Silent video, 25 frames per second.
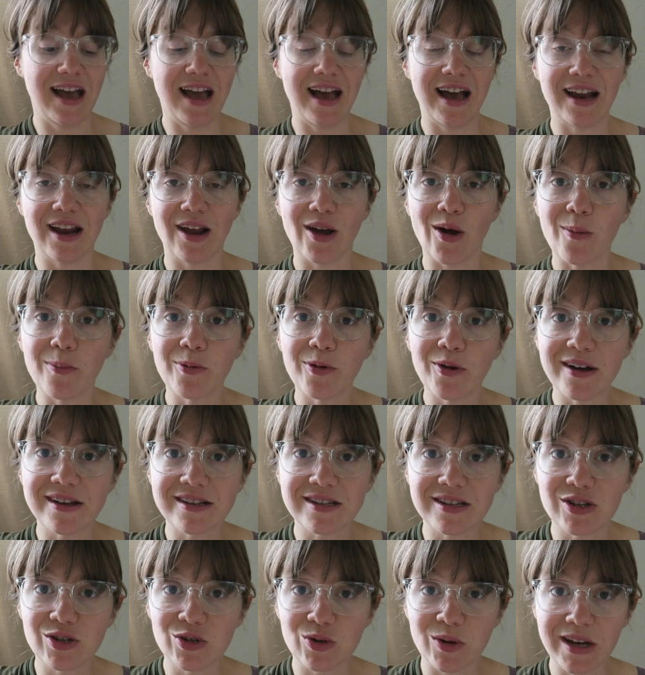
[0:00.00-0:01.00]
And I hope you guys
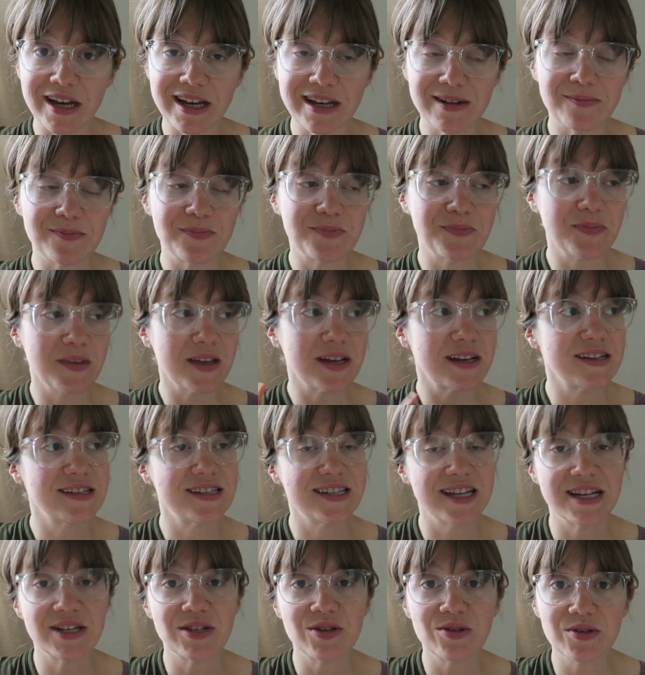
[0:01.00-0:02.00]
enjoy it.
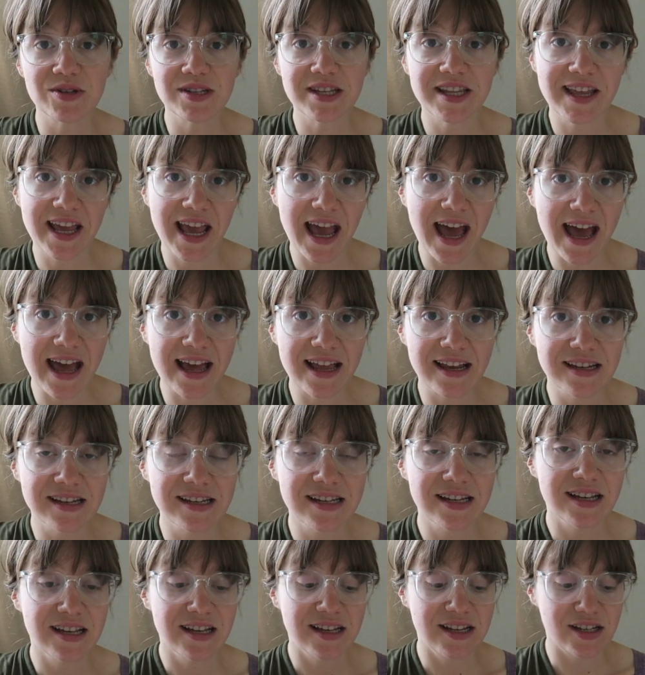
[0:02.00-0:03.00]
Stay tuned to the end
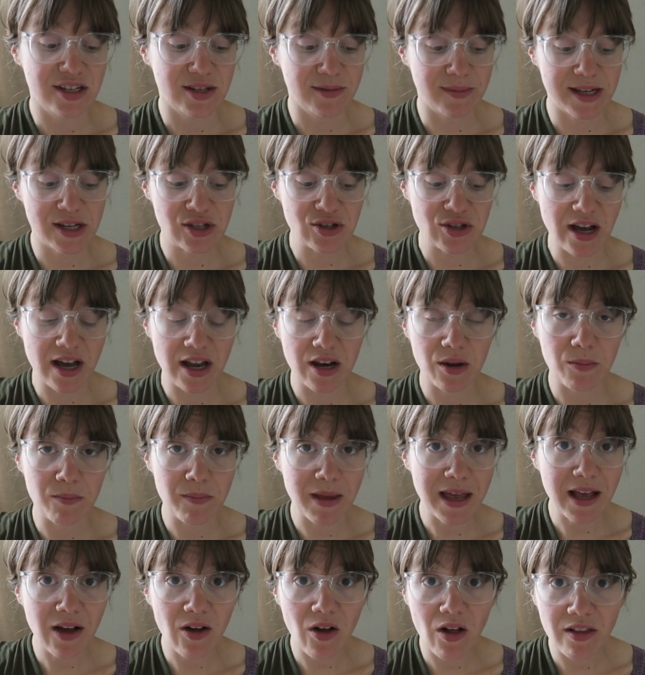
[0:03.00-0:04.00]
to make sure how to
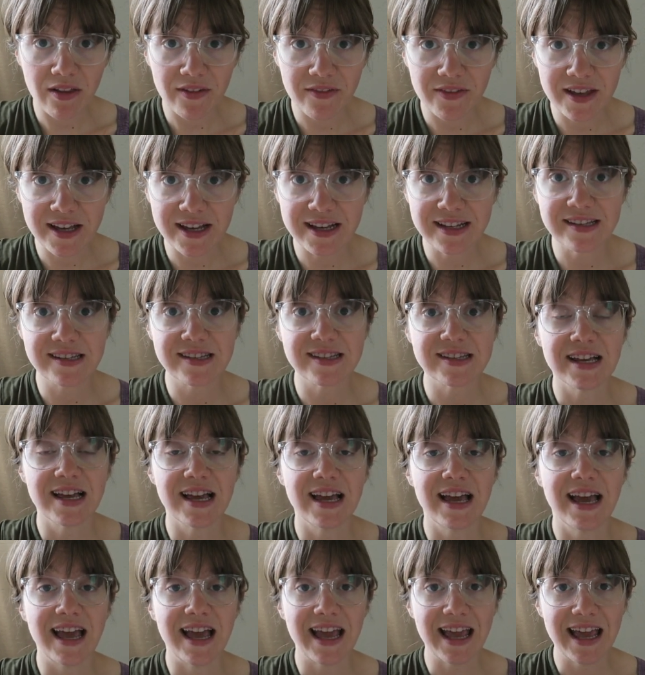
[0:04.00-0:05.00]
make all of this.
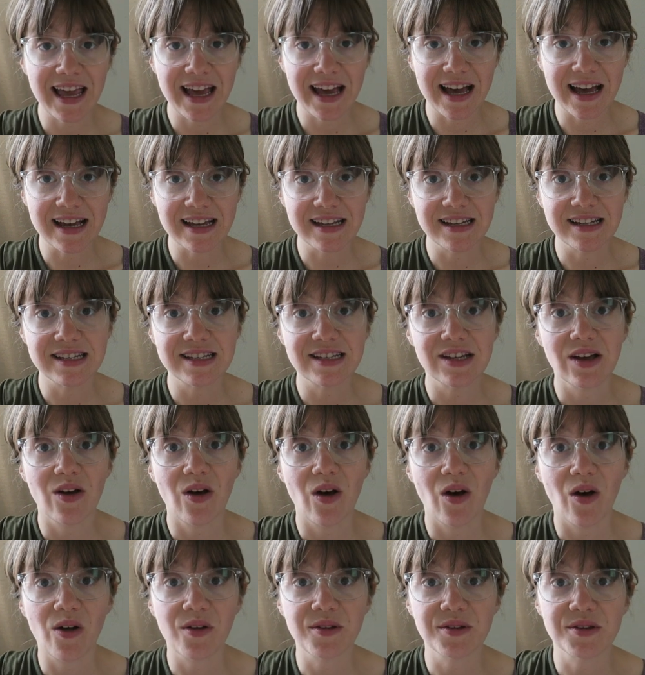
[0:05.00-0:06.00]
And
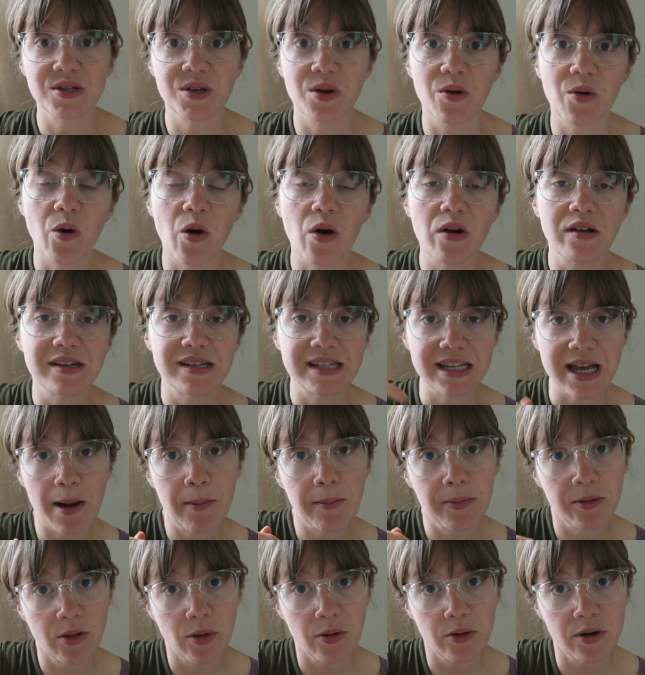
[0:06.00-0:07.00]
also down
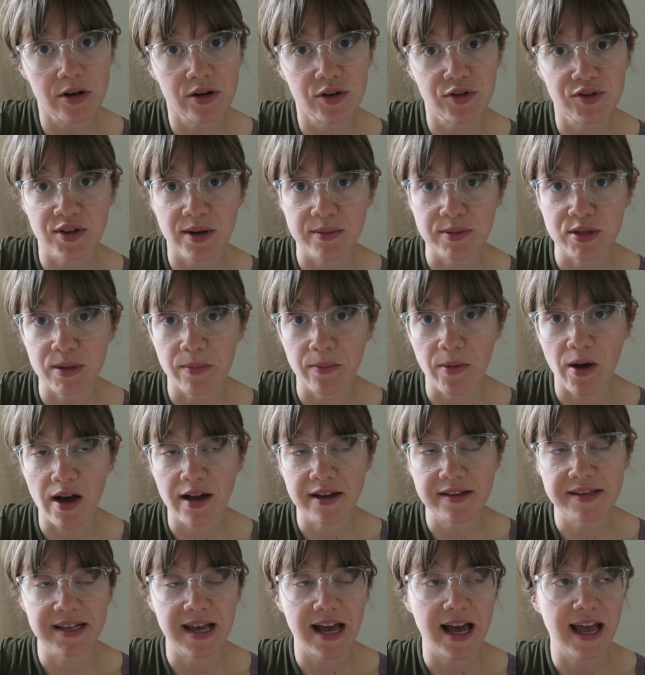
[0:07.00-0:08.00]
below in our description
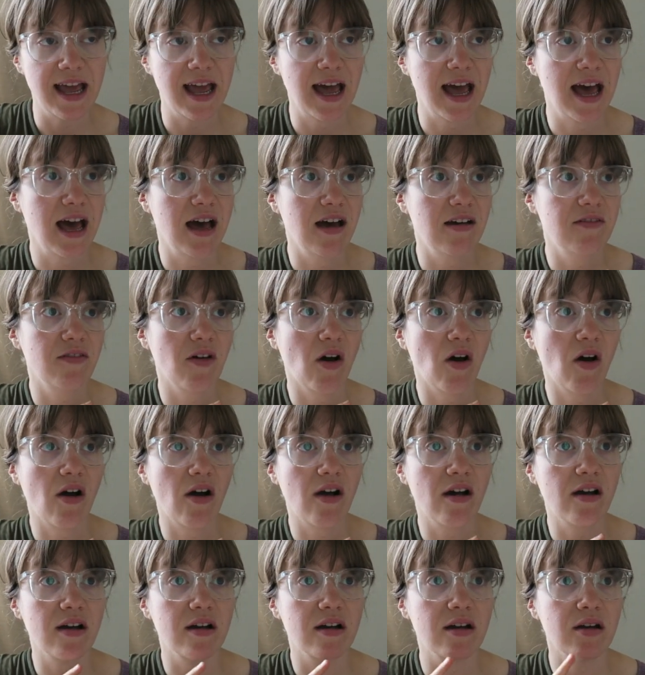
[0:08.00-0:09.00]
box, I have
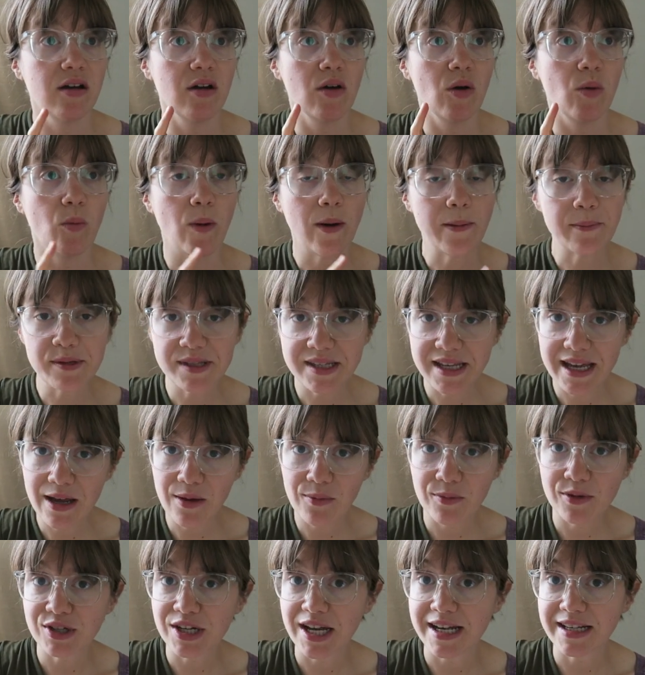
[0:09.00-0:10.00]
our
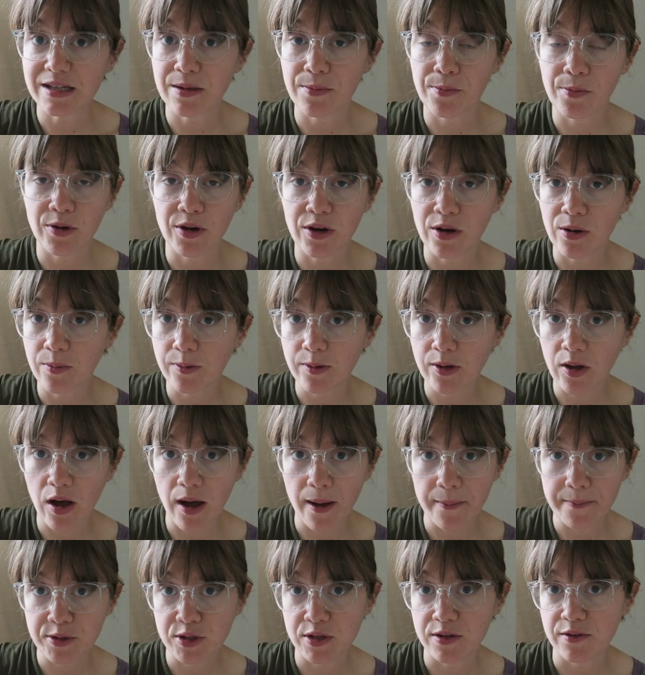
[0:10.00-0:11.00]
website, which has a printable
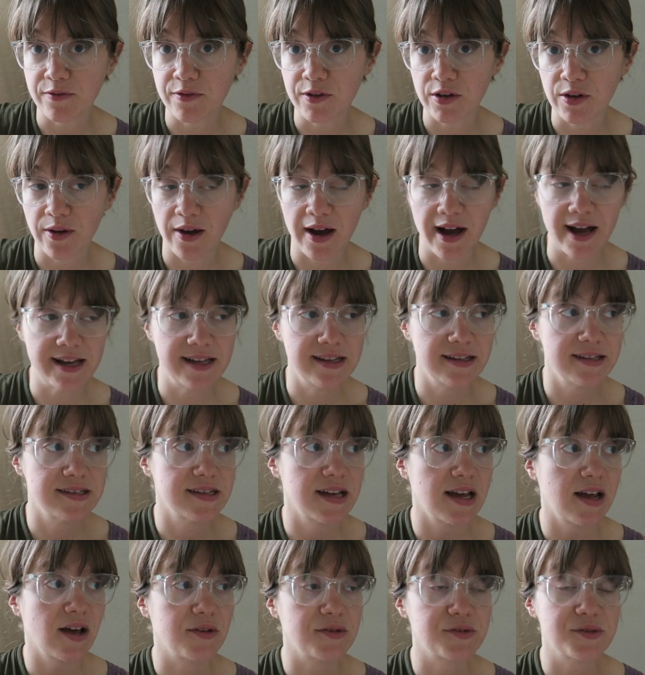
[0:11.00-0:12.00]
option for you guys.
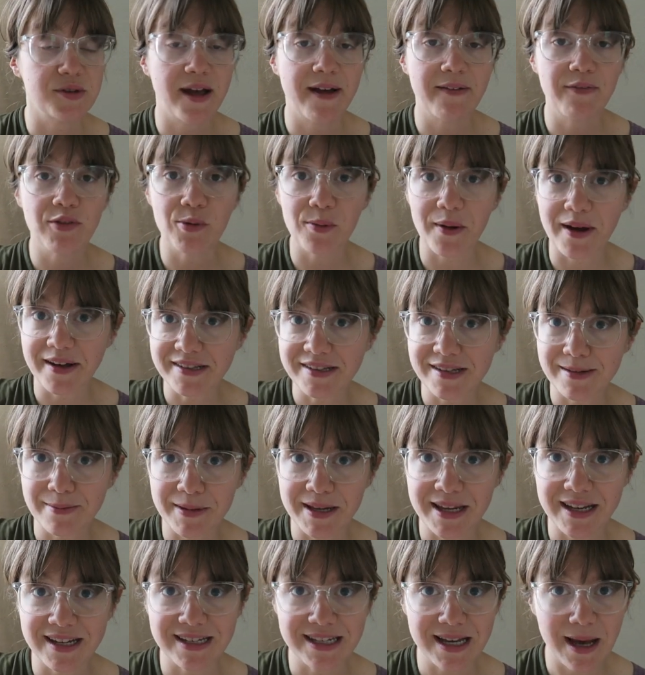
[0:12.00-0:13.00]
I also have the
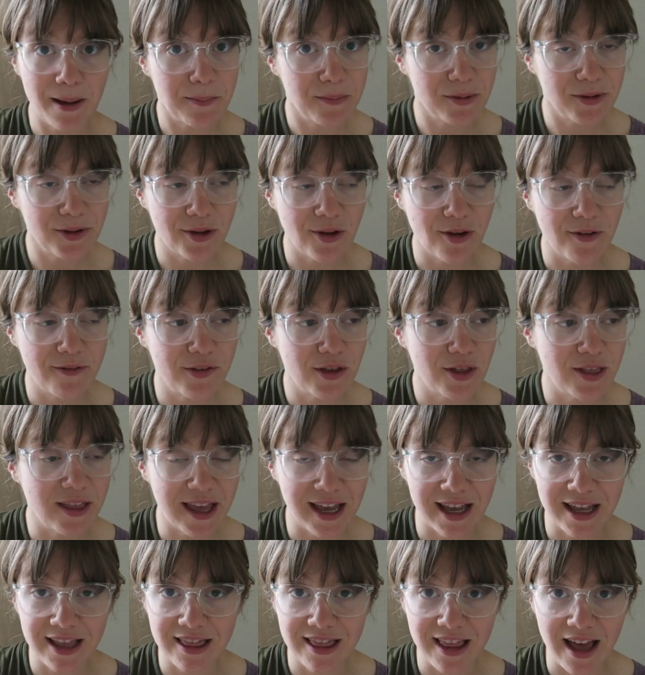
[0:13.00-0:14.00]
recipe down below if you'd
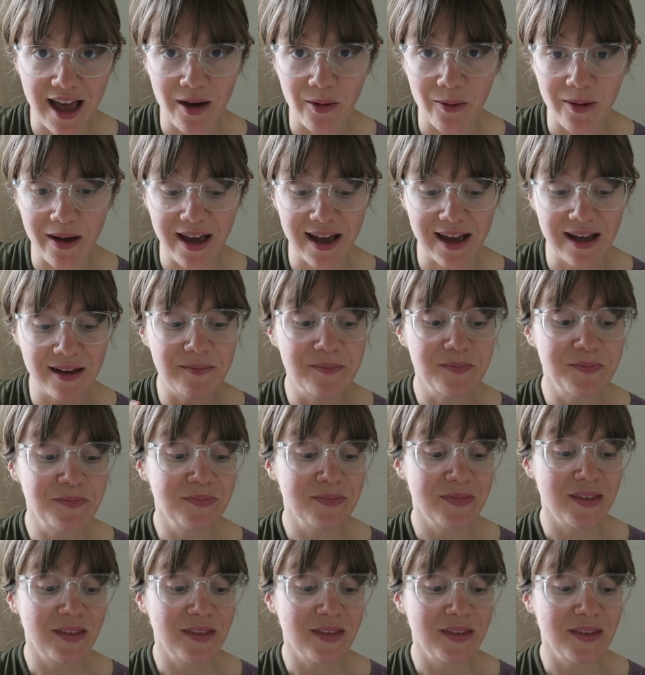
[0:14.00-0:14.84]
like it that way.